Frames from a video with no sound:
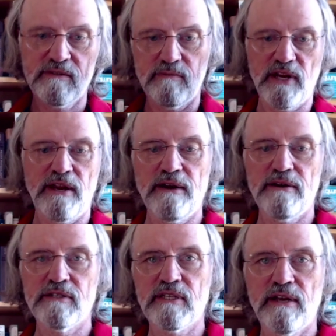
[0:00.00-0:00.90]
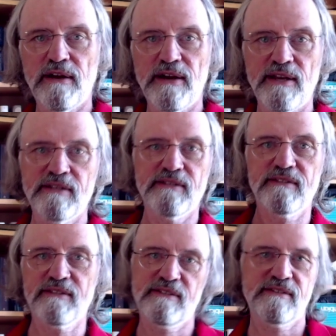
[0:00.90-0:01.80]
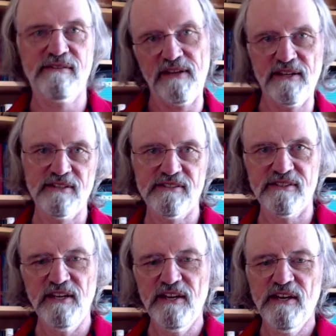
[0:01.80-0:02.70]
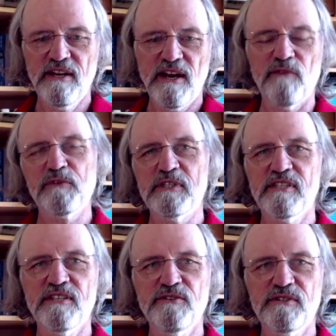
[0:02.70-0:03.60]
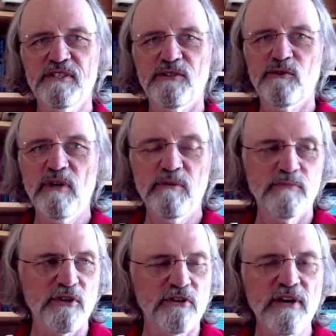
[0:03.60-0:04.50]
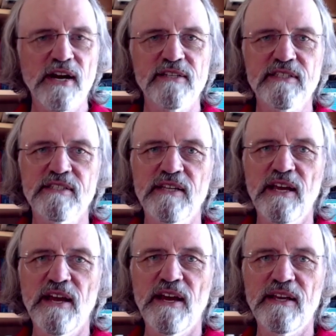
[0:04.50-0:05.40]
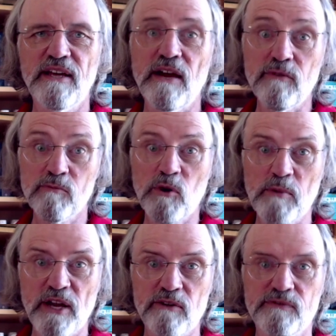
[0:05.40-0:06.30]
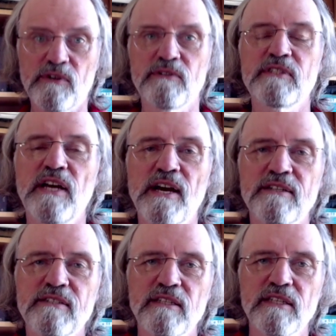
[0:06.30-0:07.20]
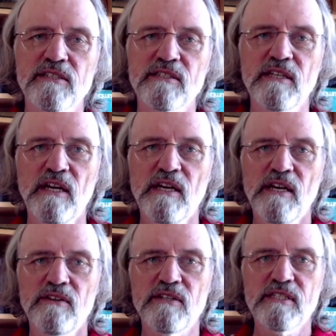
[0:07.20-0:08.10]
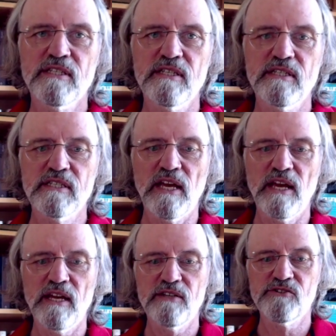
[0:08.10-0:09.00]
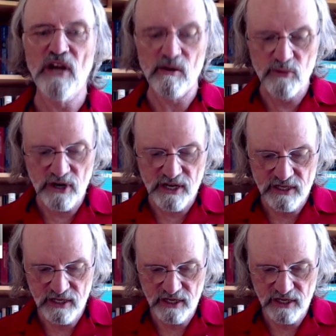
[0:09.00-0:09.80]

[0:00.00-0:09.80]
my hair's cut, things have continued to progress, and I have one more microphone to add to the list. This is a Jabra